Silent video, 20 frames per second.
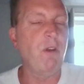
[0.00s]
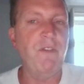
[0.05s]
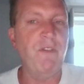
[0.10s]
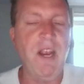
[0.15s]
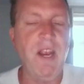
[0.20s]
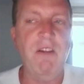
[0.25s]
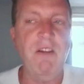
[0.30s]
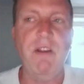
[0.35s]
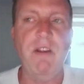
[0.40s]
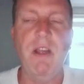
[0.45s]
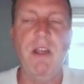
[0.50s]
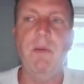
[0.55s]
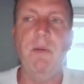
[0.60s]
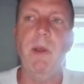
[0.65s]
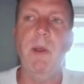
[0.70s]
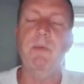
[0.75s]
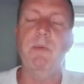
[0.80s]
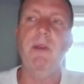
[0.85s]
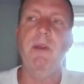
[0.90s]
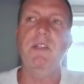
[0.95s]
rough area, and he
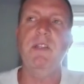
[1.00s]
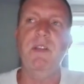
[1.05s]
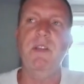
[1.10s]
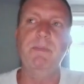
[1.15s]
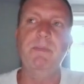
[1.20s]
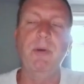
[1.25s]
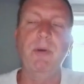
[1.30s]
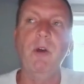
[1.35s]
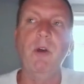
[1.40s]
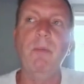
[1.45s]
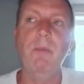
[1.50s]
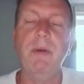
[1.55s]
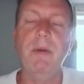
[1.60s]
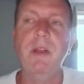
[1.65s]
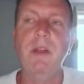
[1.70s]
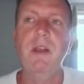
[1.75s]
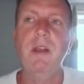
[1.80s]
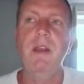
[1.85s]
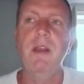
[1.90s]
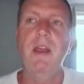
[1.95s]
went to this pub.
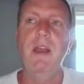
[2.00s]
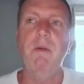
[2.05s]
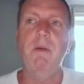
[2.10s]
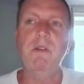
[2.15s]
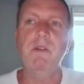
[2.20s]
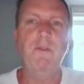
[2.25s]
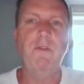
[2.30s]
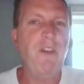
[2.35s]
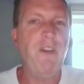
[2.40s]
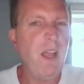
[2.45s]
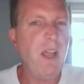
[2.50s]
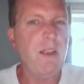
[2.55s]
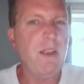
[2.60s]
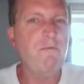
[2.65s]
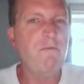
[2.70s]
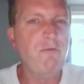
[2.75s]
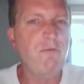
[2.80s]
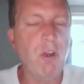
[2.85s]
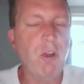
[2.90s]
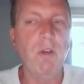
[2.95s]
It was
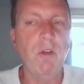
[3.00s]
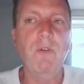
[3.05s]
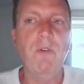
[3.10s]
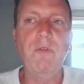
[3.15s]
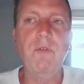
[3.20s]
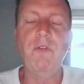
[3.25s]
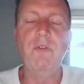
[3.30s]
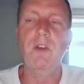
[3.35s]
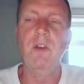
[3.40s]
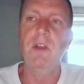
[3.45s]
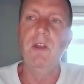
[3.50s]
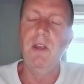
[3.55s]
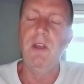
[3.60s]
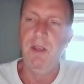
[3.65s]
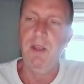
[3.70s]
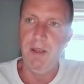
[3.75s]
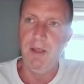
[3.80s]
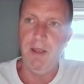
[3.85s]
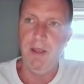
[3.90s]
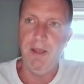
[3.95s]
fairly rough,
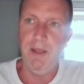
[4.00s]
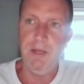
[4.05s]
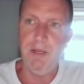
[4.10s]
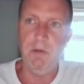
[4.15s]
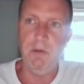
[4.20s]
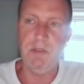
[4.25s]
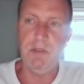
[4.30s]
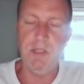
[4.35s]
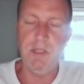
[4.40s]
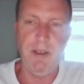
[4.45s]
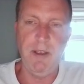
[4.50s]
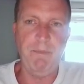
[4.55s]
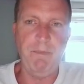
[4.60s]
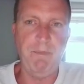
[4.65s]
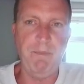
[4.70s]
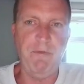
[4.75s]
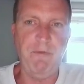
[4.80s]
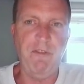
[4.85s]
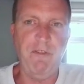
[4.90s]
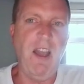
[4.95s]
you know. It's like
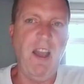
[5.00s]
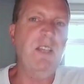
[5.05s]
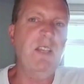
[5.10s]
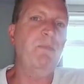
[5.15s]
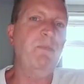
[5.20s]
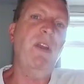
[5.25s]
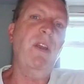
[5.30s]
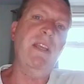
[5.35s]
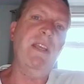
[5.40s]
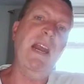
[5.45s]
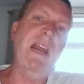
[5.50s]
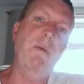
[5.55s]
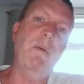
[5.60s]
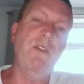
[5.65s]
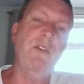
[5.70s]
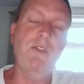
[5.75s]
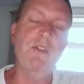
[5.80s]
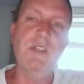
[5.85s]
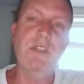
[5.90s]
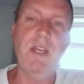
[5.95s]
fights breaking out
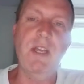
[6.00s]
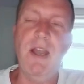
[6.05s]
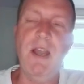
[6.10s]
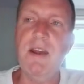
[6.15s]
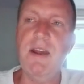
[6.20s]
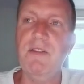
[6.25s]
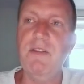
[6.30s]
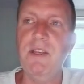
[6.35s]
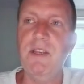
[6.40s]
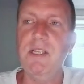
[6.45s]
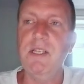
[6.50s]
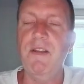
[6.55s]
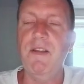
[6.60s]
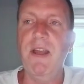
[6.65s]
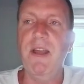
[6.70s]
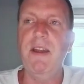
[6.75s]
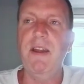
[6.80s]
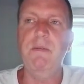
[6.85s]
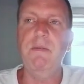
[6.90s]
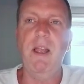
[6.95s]
on the other side and things like
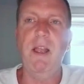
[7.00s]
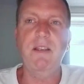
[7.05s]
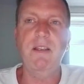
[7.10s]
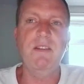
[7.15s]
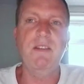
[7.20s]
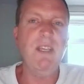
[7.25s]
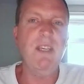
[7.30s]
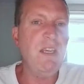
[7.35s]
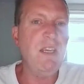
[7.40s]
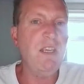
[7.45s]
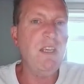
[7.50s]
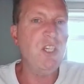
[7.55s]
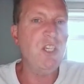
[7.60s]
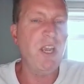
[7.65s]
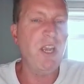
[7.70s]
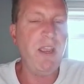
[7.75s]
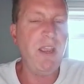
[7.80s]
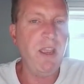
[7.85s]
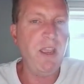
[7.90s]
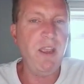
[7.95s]
that, and like a
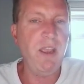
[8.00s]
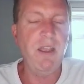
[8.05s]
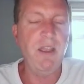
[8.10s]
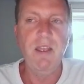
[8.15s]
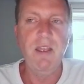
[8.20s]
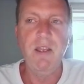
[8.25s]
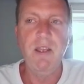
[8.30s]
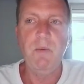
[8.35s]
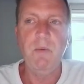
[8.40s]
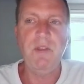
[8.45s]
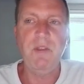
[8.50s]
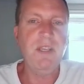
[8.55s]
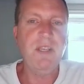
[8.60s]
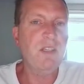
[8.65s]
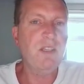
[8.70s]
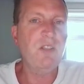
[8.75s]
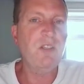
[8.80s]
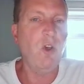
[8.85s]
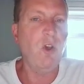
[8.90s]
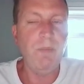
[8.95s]
DJ. With
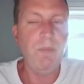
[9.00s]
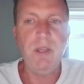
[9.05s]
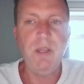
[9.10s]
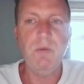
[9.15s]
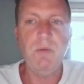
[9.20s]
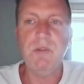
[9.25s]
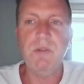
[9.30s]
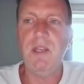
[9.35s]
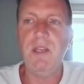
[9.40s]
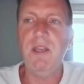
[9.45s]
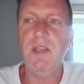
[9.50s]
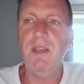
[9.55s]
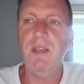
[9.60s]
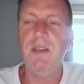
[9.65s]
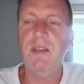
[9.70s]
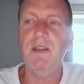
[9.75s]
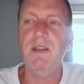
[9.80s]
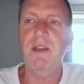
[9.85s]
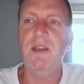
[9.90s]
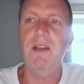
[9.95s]
disco
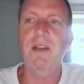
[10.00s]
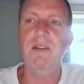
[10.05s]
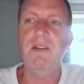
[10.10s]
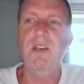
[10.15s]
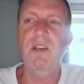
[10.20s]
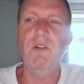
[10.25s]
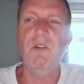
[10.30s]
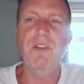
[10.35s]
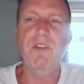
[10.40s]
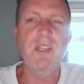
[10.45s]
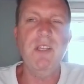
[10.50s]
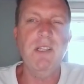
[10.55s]
music and, you know,